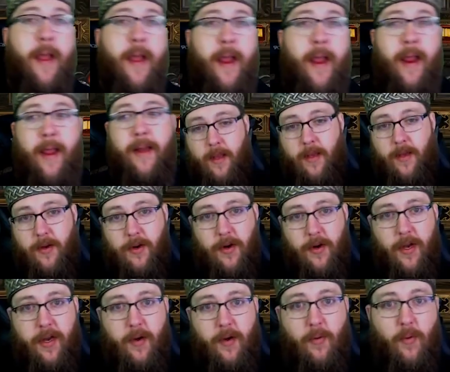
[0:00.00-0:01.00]
and you're
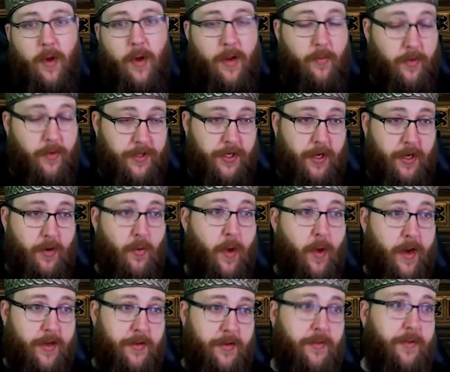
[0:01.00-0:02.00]
gonna what what you're gonna
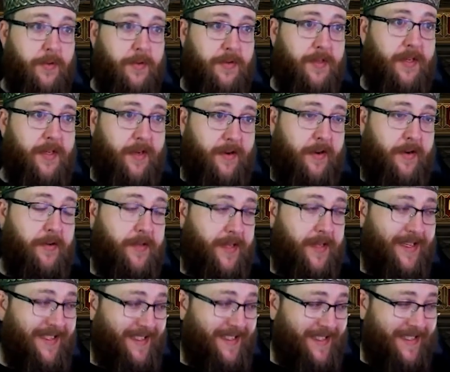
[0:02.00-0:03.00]
want to do in those scenarios
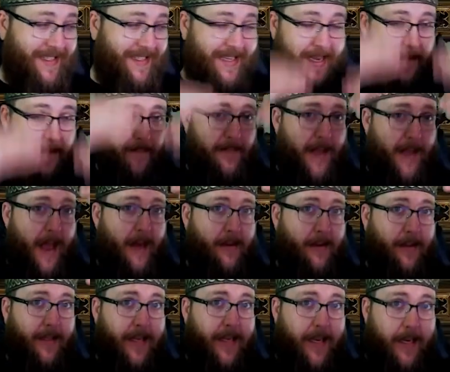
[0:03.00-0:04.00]
is skip that
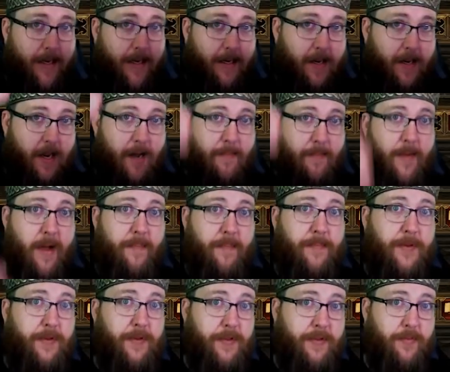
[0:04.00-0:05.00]
elite, come up
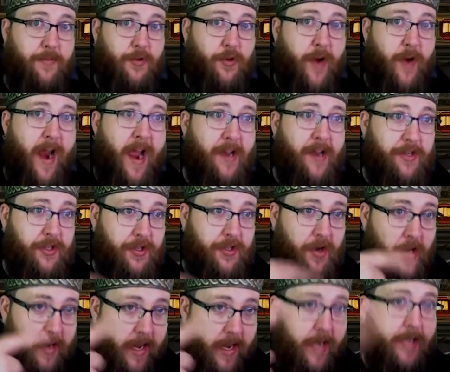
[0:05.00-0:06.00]
to some trash,
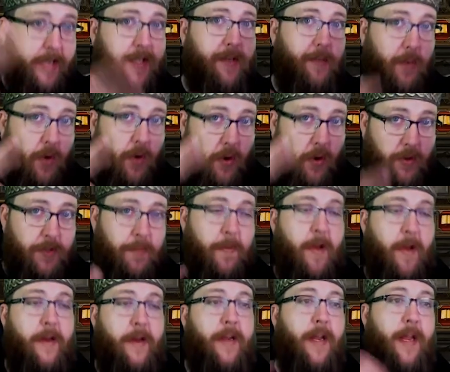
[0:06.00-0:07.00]
start getting some gold
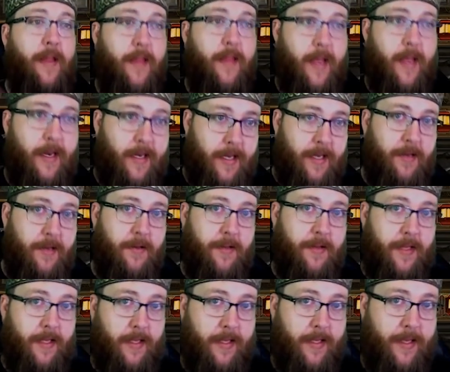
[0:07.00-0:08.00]
spawning, and then kill
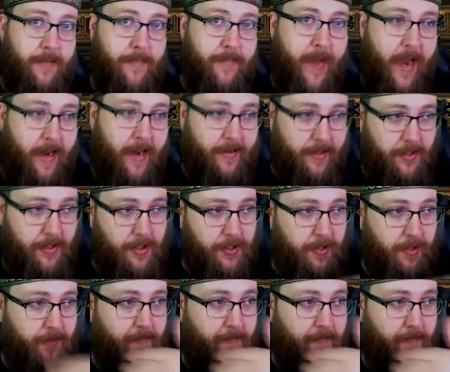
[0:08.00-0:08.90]
the elite pack that should